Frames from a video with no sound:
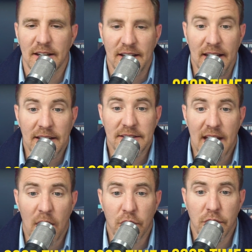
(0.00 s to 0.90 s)
is now
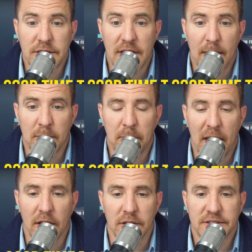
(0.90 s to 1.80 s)
a good time to buy
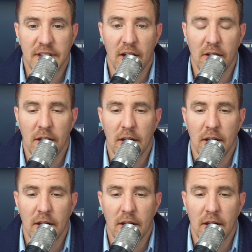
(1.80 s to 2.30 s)
or sell,